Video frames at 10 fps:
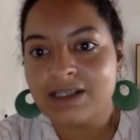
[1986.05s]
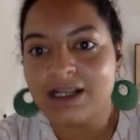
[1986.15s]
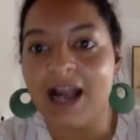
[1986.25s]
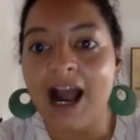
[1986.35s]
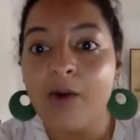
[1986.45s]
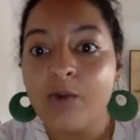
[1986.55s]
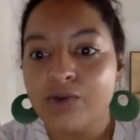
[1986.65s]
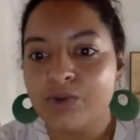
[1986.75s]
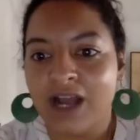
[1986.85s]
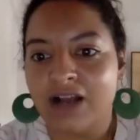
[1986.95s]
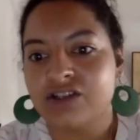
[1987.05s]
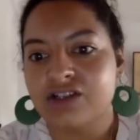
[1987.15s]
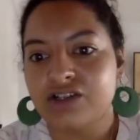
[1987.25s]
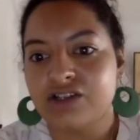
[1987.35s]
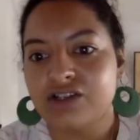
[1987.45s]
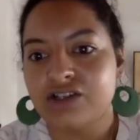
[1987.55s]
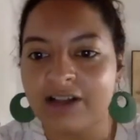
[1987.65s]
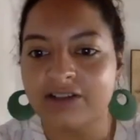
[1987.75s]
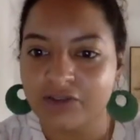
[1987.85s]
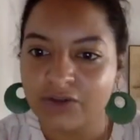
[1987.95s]
like how would we actually go and
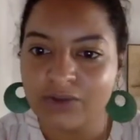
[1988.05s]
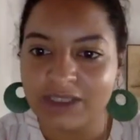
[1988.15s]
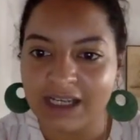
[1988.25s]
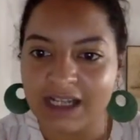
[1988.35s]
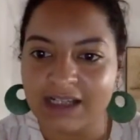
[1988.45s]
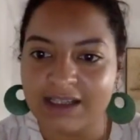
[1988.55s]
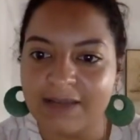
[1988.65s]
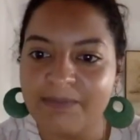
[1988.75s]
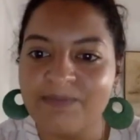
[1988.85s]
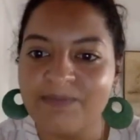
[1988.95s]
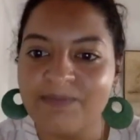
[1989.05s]
file a suit against them?